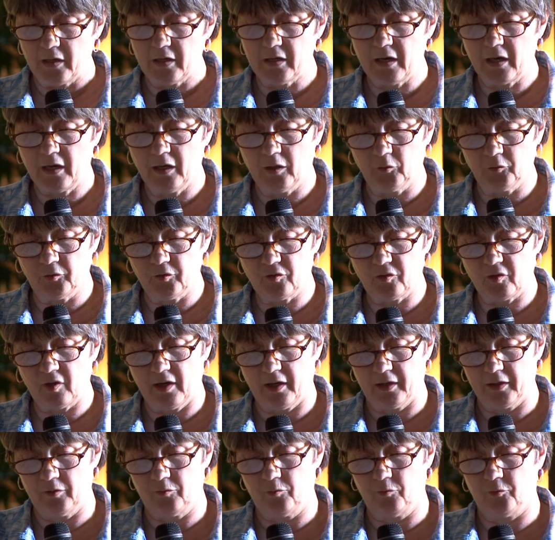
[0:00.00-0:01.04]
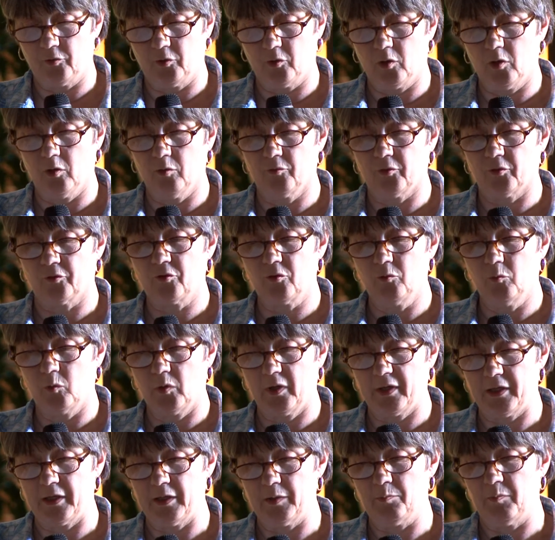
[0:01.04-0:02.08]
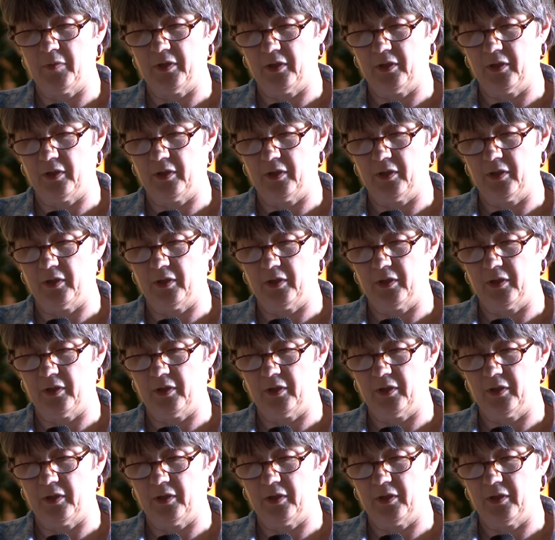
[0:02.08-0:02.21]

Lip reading: He held it tight for over 20